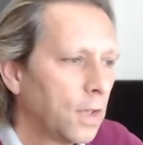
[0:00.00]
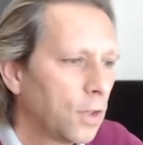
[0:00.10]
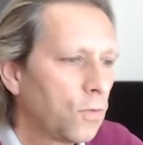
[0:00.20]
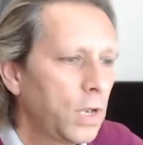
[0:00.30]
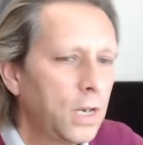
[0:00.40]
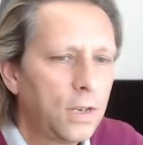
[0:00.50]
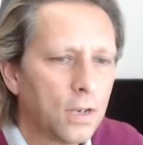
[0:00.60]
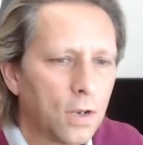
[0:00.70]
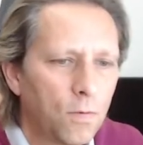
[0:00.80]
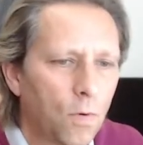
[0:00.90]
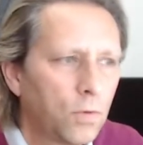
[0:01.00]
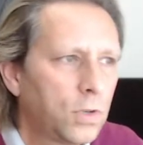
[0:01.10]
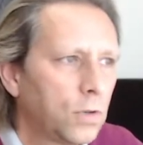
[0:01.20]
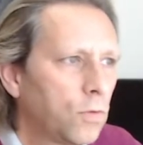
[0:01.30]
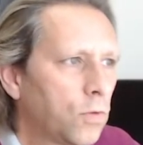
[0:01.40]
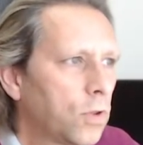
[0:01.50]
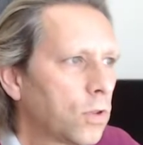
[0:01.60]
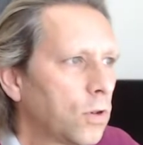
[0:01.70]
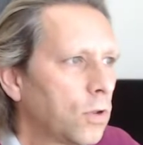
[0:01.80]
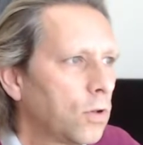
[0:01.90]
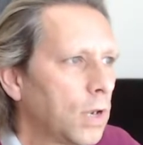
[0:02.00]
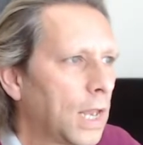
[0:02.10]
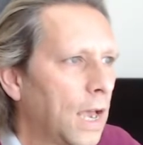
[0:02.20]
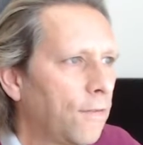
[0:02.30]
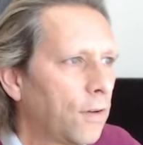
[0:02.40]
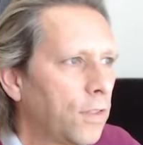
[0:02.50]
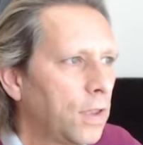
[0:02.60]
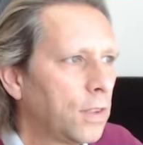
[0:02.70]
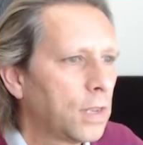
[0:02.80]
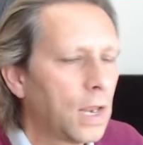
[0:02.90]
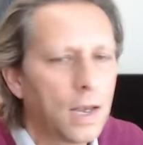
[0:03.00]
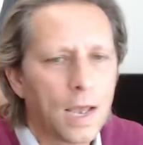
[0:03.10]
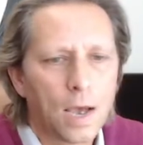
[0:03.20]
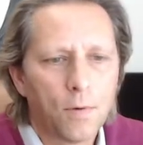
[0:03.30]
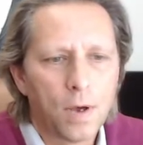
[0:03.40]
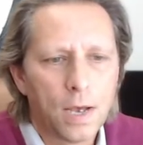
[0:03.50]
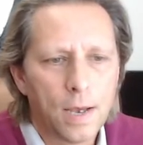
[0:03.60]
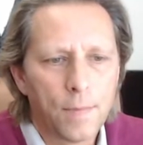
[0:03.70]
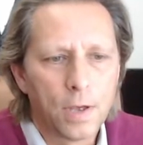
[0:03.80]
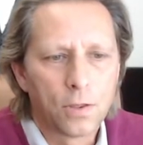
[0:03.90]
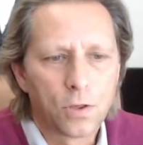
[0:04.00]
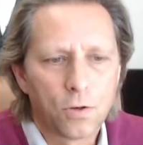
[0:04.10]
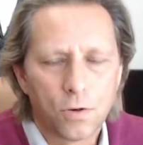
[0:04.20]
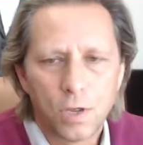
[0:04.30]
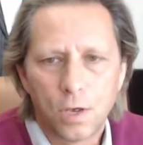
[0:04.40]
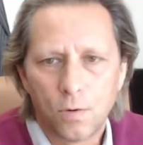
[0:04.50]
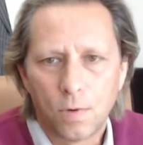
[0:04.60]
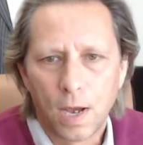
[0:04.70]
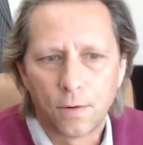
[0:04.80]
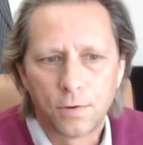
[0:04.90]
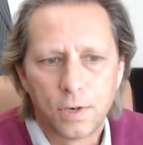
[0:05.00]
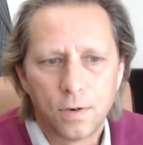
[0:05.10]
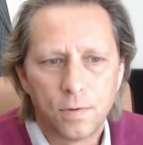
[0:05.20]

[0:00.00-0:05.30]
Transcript: So what you need to do, what we'll do is we're just going to go live on the internet now and show you how to do